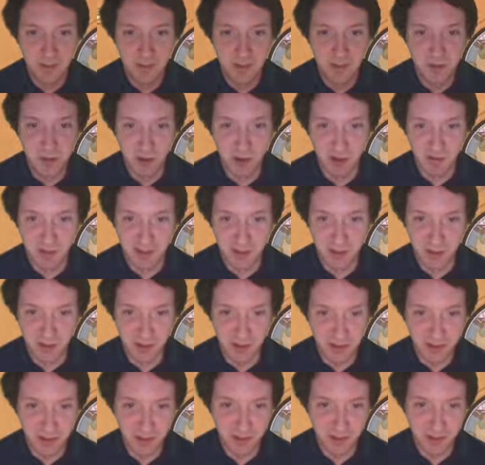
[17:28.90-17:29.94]
Do I have a Dark
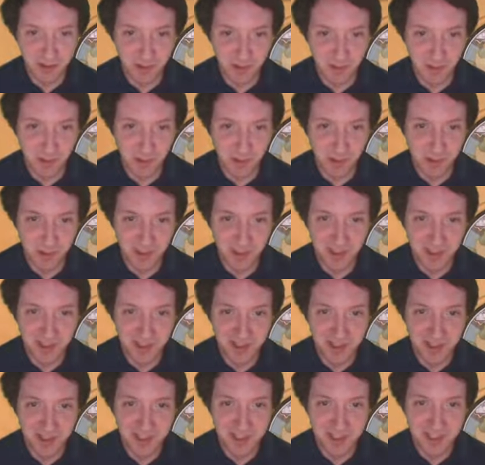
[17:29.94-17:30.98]
Souls roll?
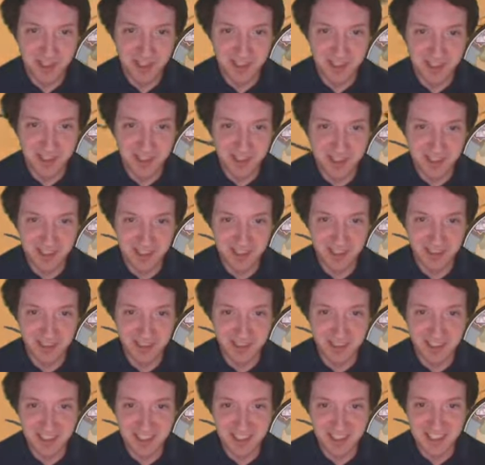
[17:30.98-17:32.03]
Doesn't look
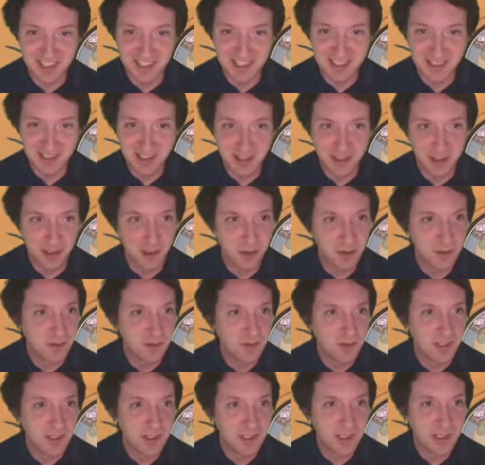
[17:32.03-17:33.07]
like it. Oh,
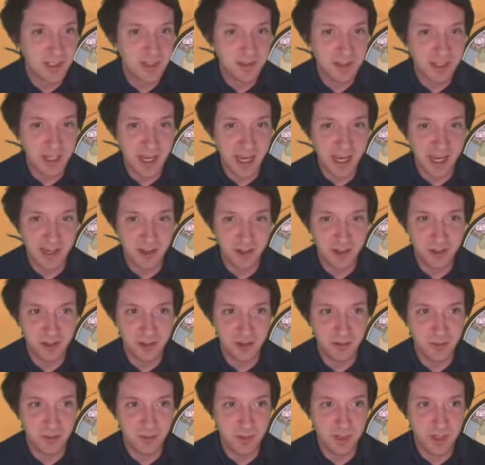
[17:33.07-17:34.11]
the
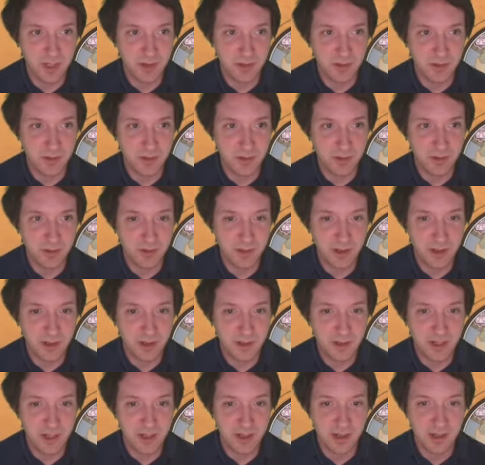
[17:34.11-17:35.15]
action wheel.
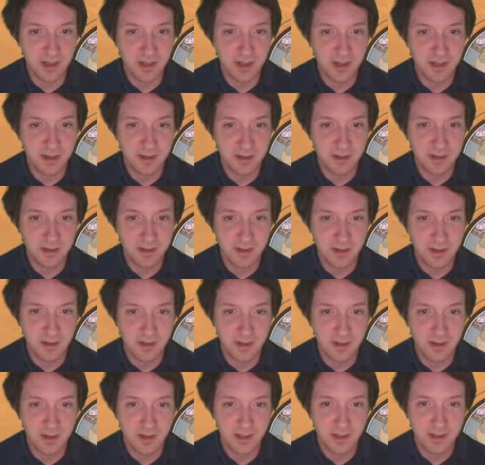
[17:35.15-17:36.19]

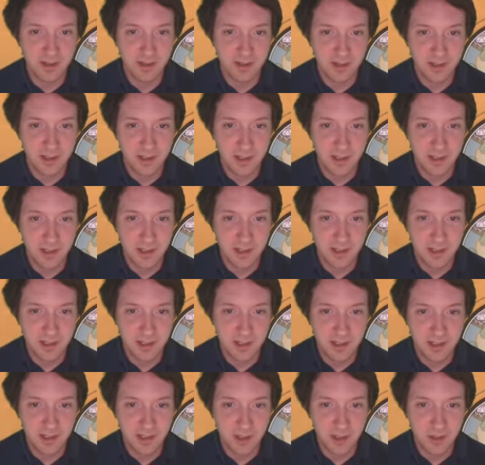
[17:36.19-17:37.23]
Okay.
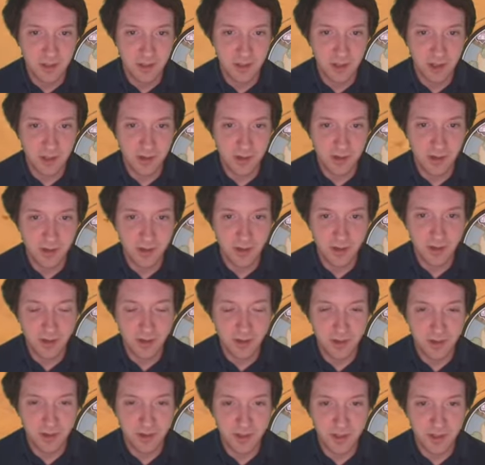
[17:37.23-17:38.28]

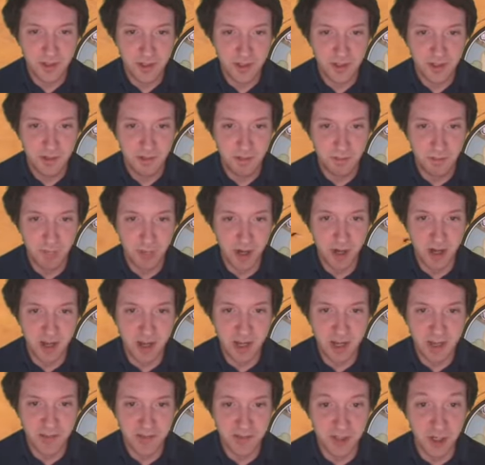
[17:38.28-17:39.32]
Triggers,
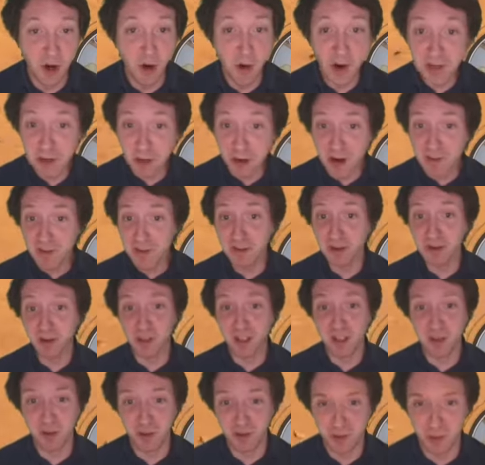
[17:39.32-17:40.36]
buttons. Oh, I do have a Dark
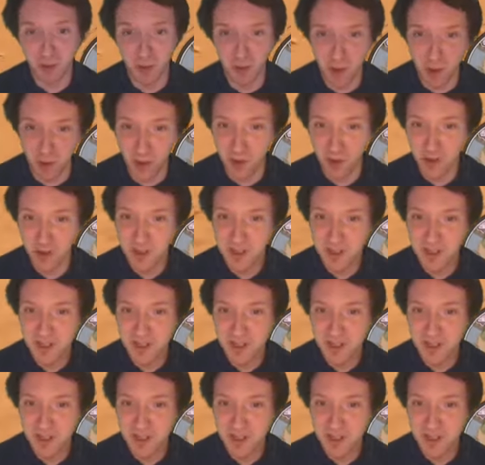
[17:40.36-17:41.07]
Souls roll!